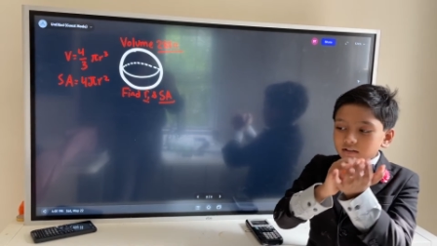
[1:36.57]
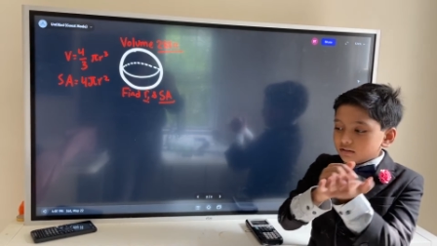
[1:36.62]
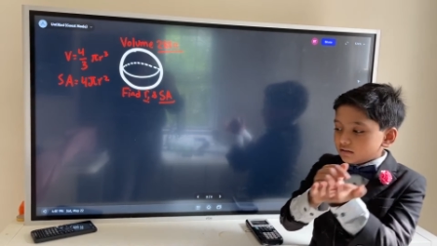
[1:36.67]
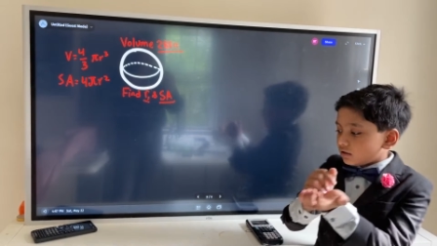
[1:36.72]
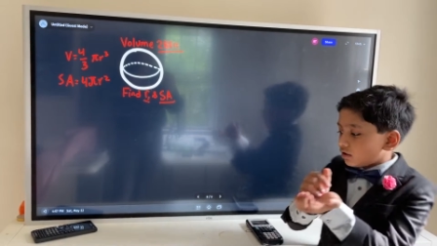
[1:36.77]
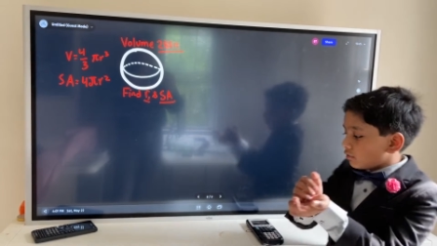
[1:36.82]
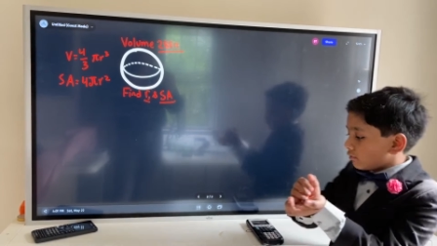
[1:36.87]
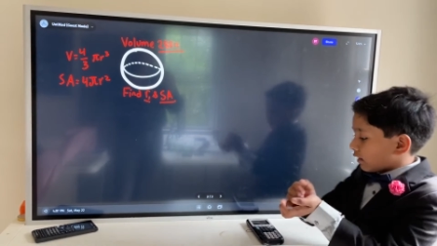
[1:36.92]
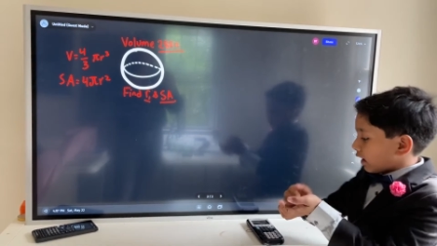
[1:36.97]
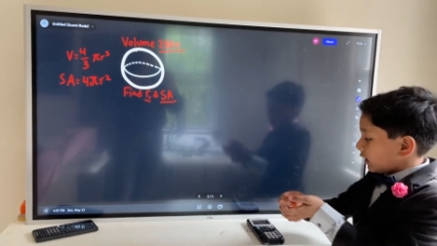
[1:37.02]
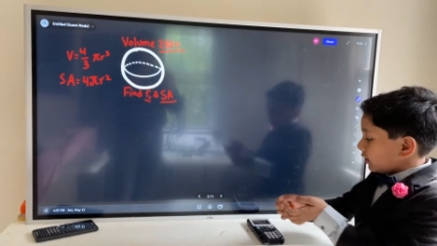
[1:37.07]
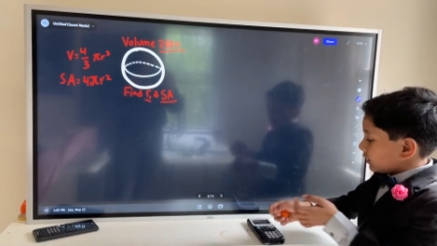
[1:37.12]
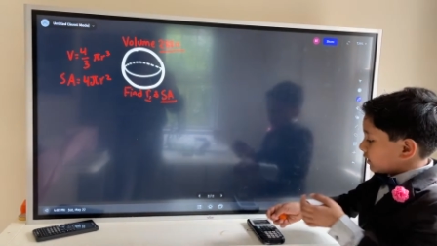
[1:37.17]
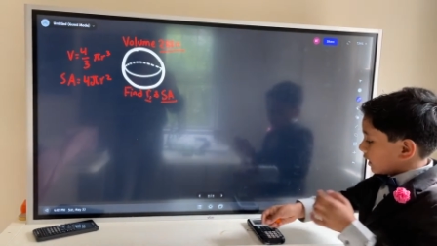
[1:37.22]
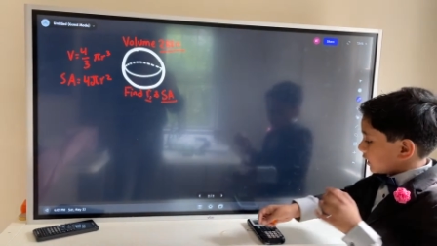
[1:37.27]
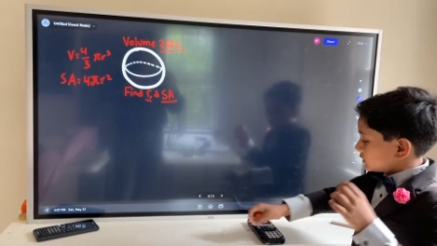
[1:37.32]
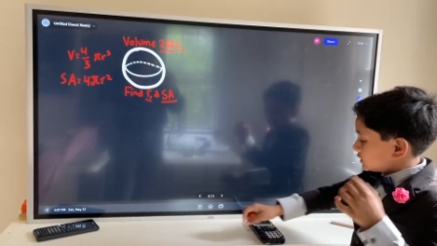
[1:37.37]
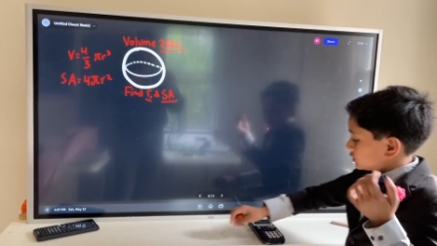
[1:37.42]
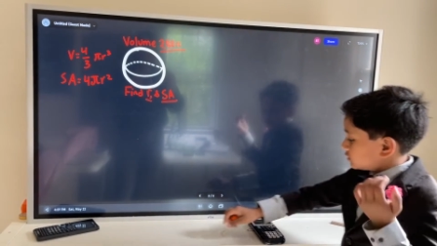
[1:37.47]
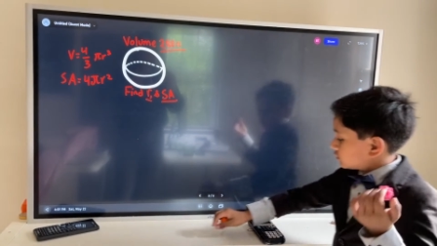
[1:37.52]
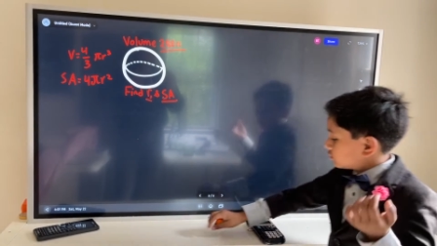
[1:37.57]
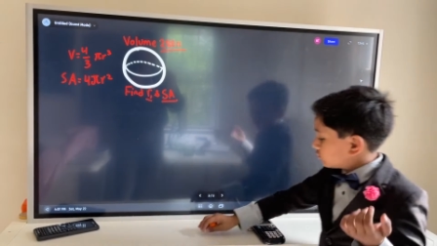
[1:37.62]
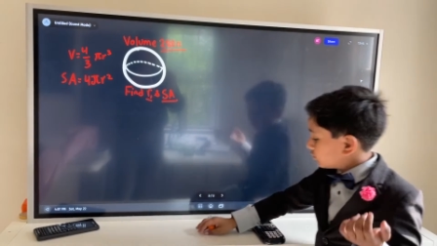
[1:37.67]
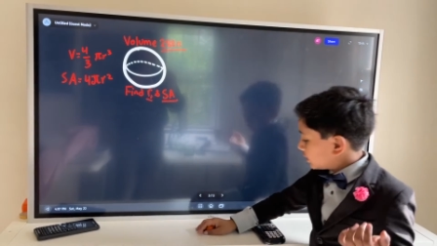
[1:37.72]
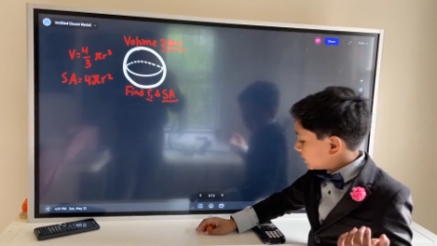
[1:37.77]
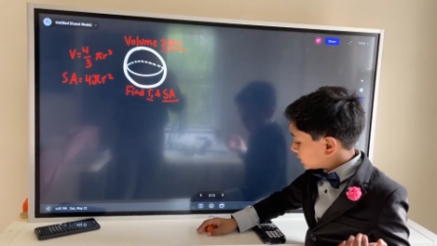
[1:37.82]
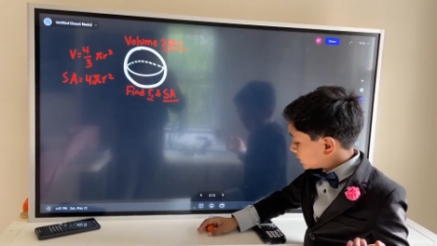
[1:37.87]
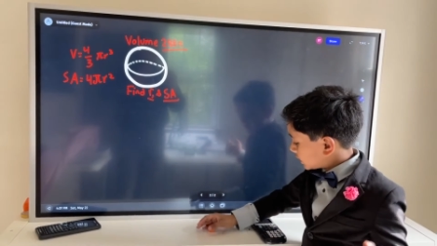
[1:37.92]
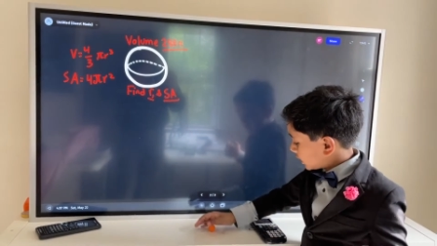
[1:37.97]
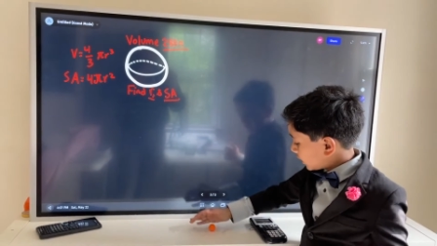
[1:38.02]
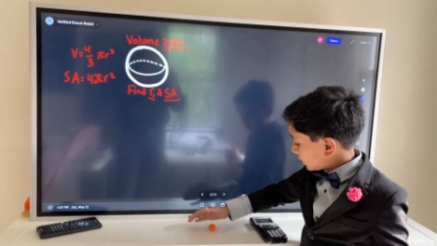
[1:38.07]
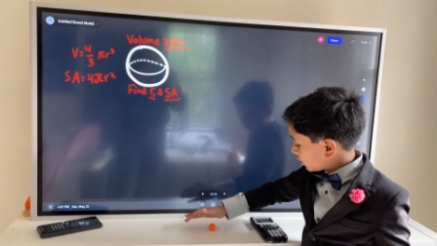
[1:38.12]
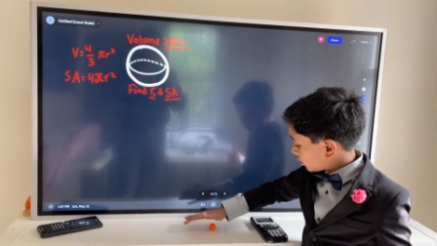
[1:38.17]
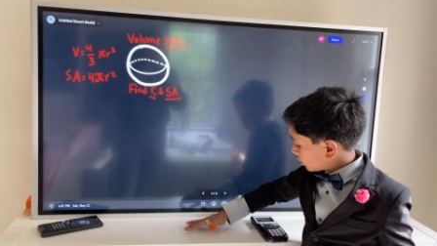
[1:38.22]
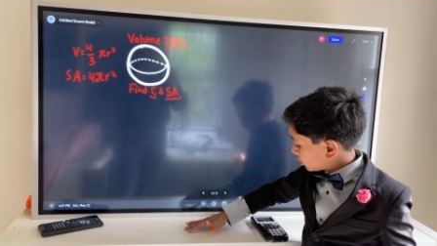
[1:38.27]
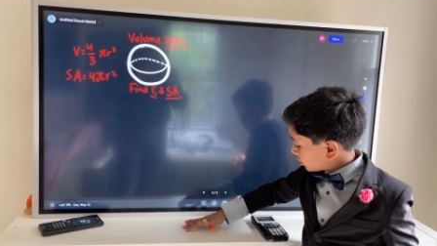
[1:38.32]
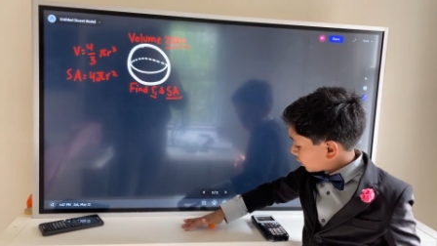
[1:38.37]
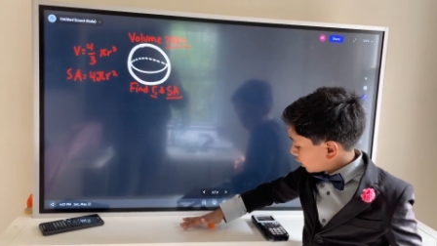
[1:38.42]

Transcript: all right, let's squeeze it on